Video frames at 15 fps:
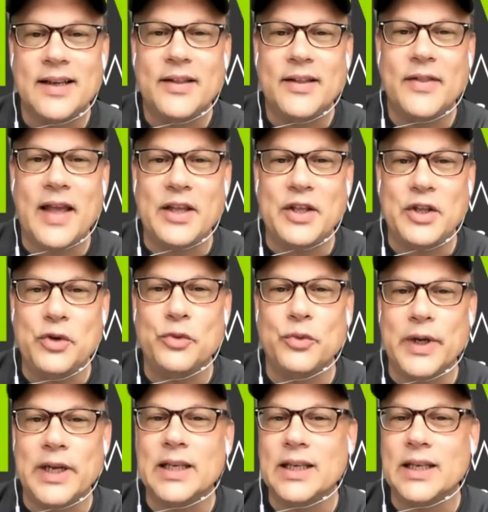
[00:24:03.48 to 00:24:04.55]
that you
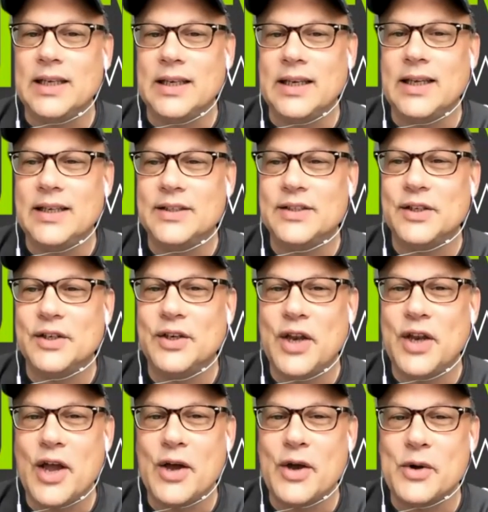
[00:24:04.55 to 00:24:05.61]
really need to
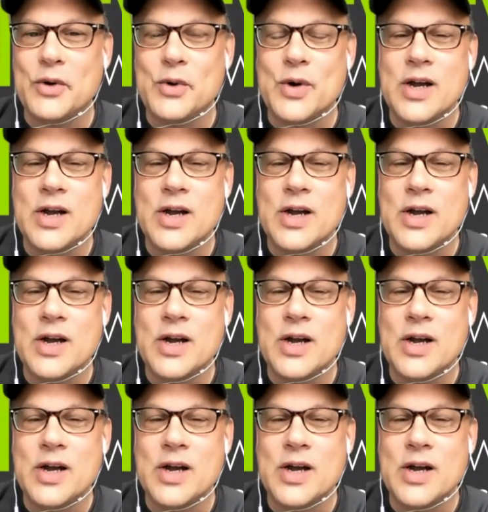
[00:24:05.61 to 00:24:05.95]
know.